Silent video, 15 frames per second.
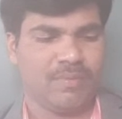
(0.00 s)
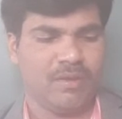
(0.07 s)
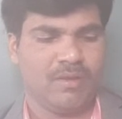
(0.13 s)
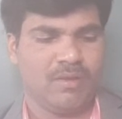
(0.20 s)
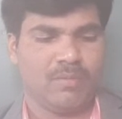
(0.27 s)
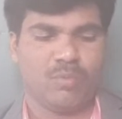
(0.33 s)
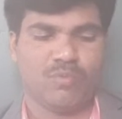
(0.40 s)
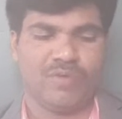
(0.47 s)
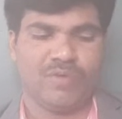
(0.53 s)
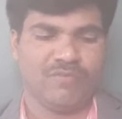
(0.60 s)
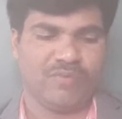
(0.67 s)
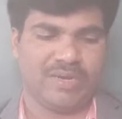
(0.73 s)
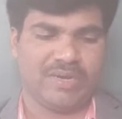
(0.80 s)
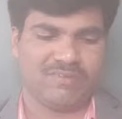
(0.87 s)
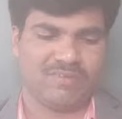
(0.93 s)

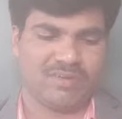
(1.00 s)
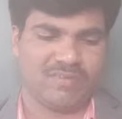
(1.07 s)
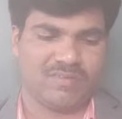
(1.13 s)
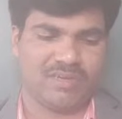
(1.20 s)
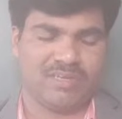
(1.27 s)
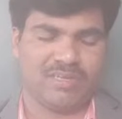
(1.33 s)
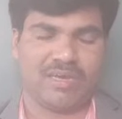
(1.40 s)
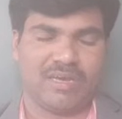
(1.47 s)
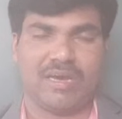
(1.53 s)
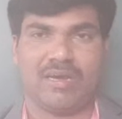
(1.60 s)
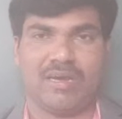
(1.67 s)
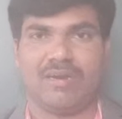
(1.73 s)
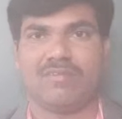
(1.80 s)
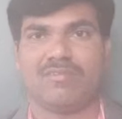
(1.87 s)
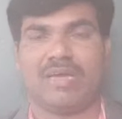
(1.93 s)
moving faster than its
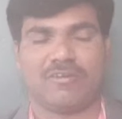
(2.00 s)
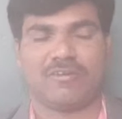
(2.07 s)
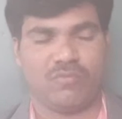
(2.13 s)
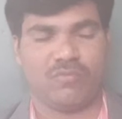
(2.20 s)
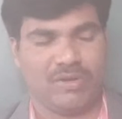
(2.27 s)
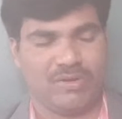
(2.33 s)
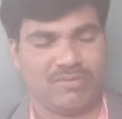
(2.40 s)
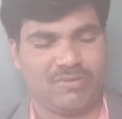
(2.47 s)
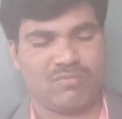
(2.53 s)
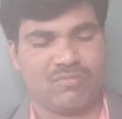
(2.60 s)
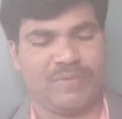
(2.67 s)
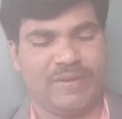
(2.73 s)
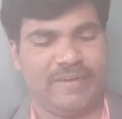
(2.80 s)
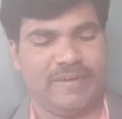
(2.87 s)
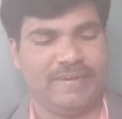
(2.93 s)
actual
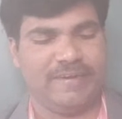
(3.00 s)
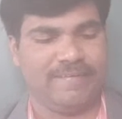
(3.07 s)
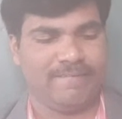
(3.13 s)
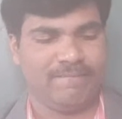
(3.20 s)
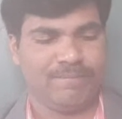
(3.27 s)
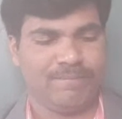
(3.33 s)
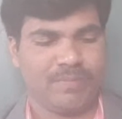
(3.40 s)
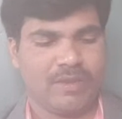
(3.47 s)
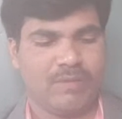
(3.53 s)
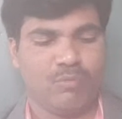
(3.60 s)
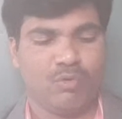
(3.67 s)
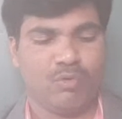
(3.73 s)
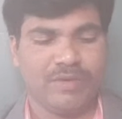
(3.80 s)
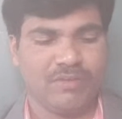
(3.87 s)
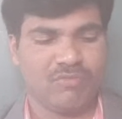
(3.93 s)
speed,
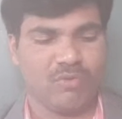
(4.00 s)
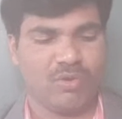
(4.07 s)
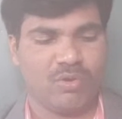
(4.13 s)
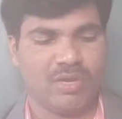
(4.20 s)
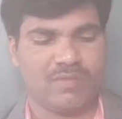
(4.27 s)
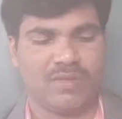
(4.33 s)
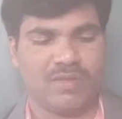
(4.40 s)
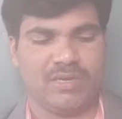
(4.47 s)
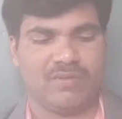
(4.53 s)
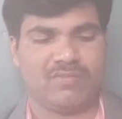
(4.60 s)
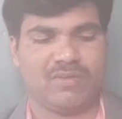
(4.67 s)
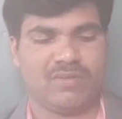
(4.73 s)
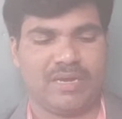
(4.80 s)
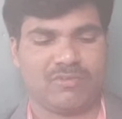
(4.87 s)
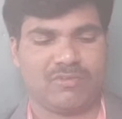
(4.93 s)
moving slower than its
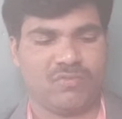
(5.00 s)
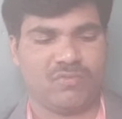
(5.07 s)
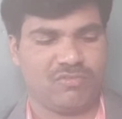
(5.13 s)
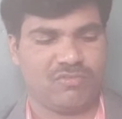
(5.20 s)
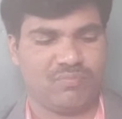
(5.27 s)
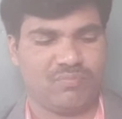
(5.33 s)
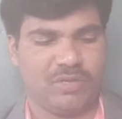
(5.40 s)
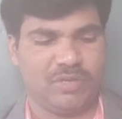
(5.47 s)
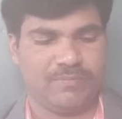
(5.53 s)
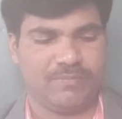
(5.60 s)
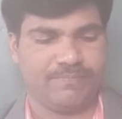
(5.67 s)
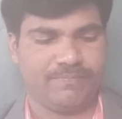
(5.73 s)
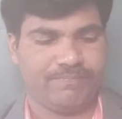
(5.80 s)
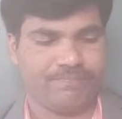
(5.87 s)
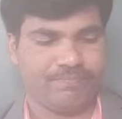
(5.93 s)
actual
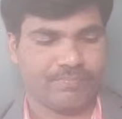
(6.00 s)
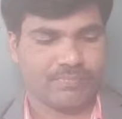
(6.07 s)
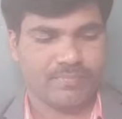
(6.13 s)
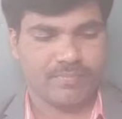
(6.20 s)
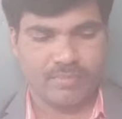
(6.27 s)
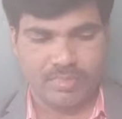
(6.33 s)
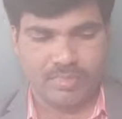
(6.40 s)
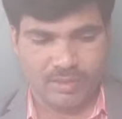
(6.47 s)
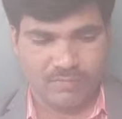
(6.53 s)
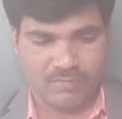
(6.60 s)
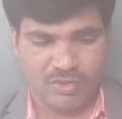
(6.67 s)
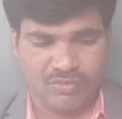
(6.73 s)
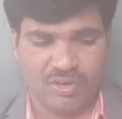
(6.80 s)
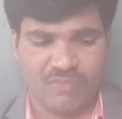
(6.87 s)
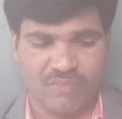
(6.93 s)
speed.
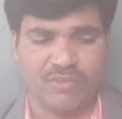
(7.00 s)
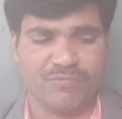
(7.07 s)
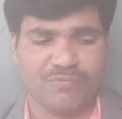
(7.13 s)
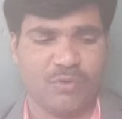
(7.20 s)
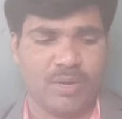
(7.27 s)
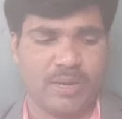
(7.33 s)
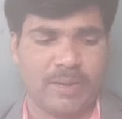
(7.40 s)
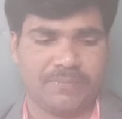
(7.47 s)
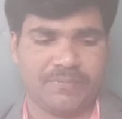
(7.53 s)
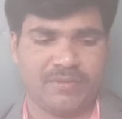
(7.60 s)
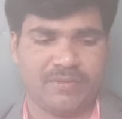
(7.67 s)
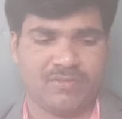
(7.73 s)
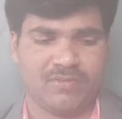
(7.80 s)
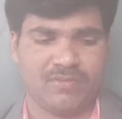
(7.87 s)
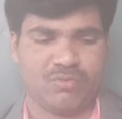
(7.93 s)
Which of the 4
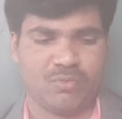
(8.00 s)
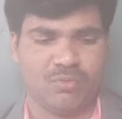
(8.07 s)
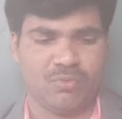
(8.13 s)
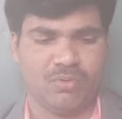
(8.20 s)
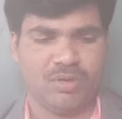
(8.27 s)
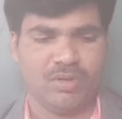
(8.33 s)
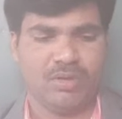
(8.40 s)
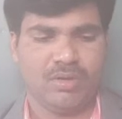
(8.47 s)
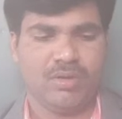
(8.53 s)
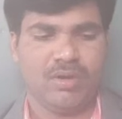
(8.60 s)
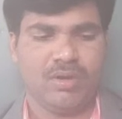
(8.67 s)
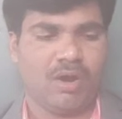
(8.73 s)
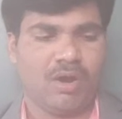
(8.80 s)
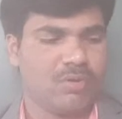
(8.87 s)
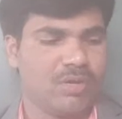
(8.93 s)
options are true?
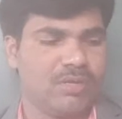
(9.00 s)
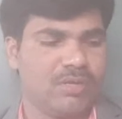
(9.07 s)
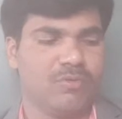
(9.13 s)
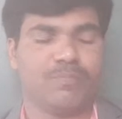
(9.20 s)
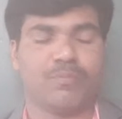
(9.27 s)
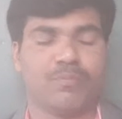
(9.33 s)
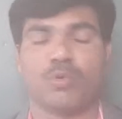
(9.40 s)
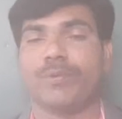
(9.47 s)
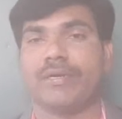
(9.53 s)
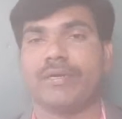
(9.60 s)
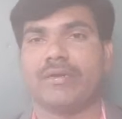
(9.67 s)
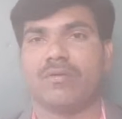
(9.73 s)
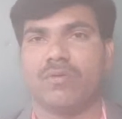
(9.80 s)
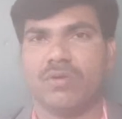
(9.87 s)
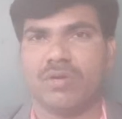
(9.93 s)
How can you prove
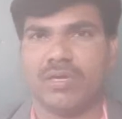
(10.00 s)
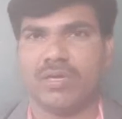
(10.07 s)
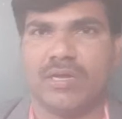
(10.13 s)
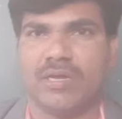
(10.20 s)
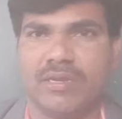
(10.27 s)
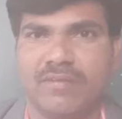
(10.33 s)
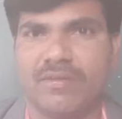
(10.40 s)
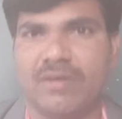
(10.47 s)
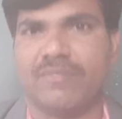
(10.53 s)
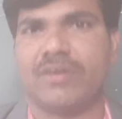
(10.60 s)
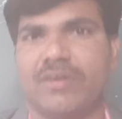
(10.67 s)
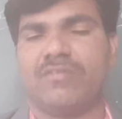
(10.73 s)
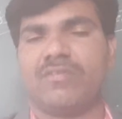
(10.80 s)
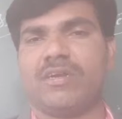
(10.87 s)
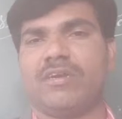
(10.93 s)
it? Okay, there is a
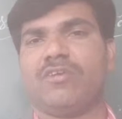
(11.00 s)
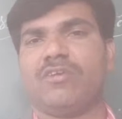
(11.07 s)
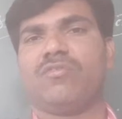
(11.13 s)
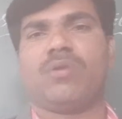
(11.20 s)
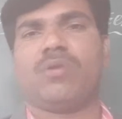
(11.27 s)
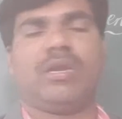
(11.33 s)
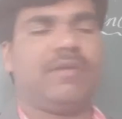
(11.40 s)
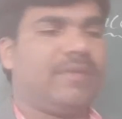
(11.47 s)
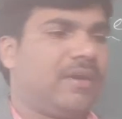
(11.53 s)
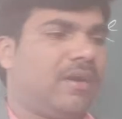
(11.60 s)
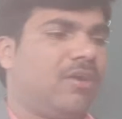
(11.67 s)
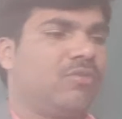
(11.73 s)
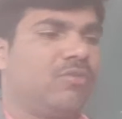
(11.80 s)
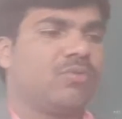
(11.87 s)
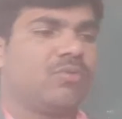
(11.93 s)
once that is only we
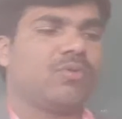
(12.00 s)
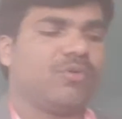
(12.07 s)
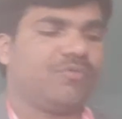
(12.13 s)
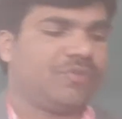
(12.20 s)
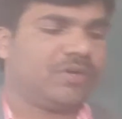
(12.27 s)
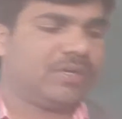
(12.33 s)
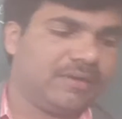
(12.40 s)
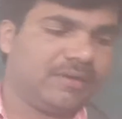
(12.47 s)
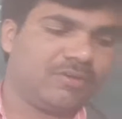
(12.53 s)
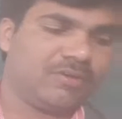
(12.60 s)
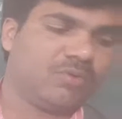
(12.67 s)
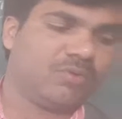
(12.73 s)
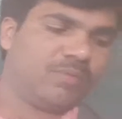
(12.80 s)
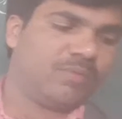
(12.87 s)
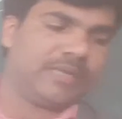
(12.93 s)
have to go for it.
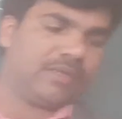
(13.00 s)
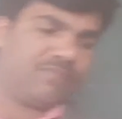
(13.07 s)
You know very